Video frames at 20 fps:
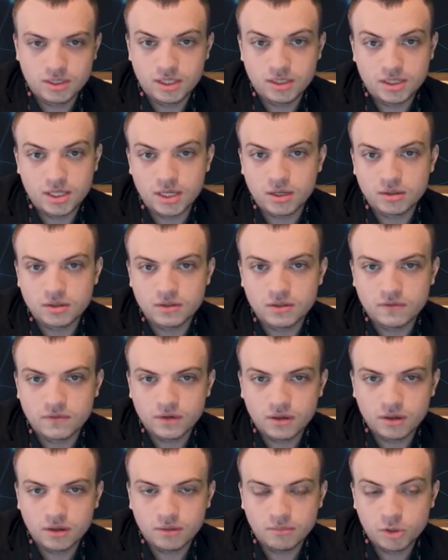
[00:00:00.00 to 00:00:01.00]
take on
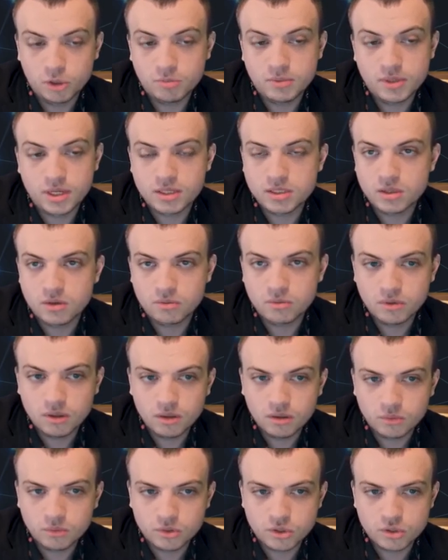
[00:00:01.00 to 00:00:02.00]
d5, bishop takes
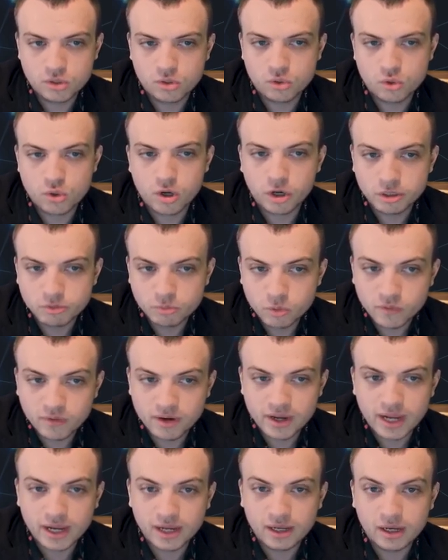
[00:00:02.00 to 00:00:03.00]
e3, which is the strongest move,
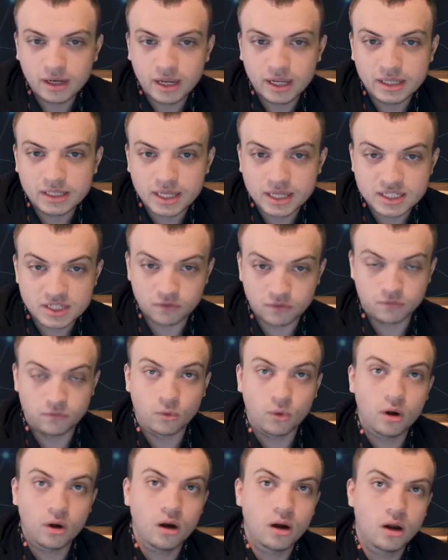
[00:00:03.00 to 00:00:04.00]
and knight takes
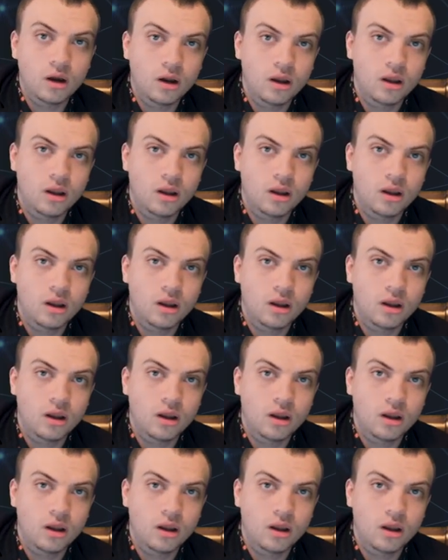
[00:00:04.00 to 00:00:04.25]
e4.